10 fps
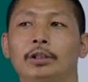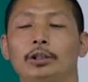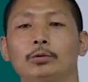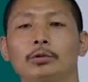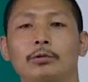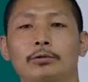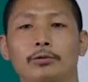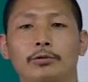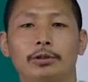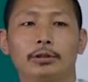you will
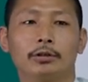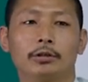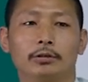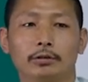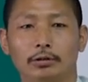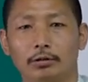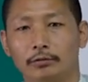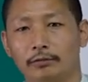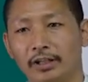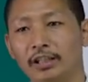also see
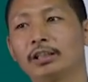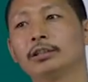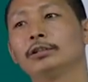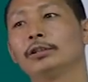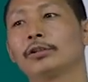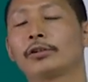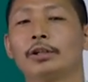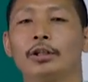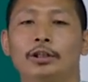uh, vehicles,